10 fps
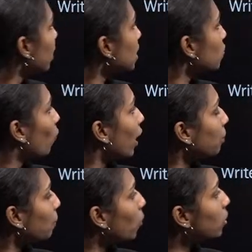this white
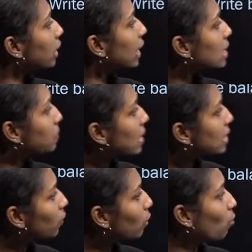powder is mixed
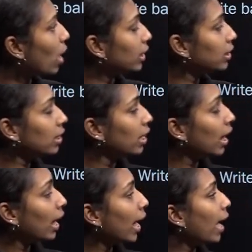with water,
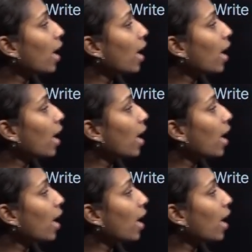a